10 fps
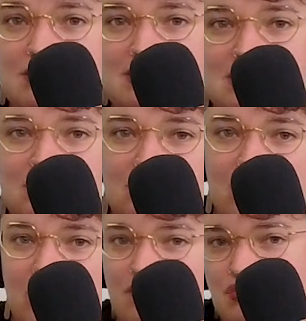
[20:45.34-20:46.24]
see a
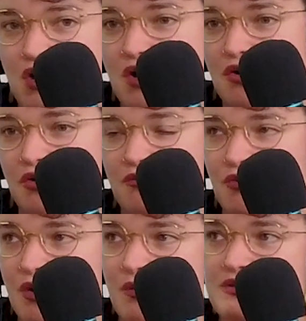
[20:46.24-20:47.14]
live tracker of
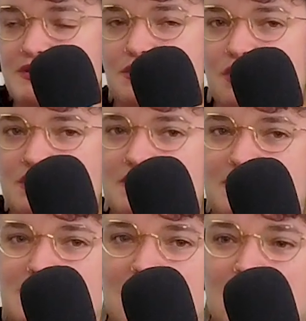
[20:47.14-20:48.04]
where buses are. Because at the
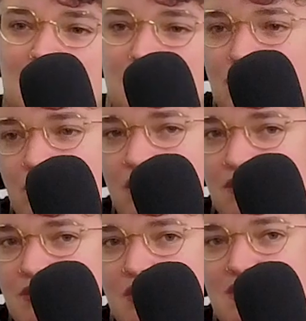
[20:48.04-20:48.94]
time, if you're waiting
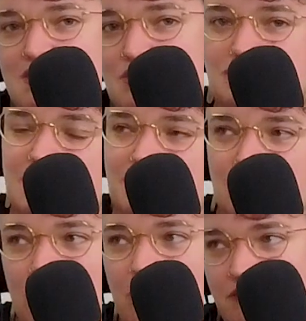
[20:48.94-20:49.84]
on the bus, you just have to
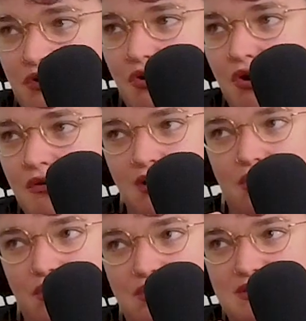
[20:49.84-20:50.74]
call and figure out how
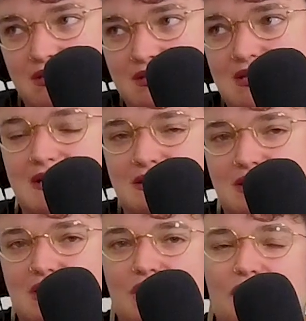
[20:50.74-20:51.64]
long is it going to take to
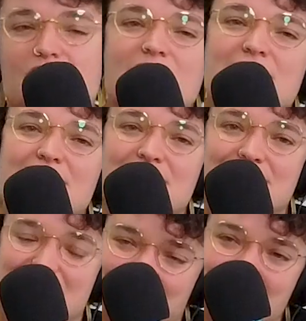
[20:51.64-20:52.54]
get here.
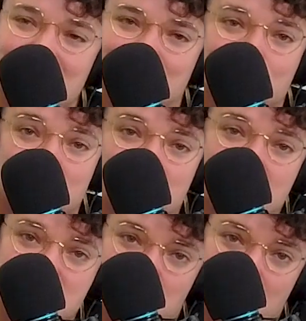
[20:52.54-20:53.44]
And then when the
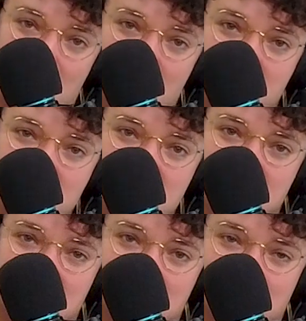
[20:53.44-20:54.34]
bus arrives,
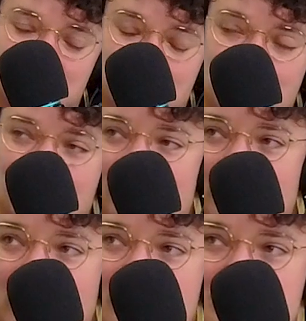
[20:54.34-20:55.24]
your really
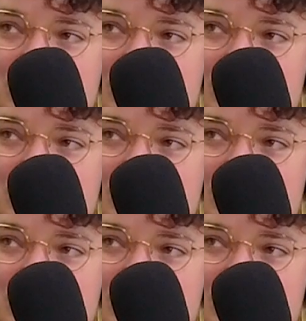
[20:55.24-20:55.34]
only option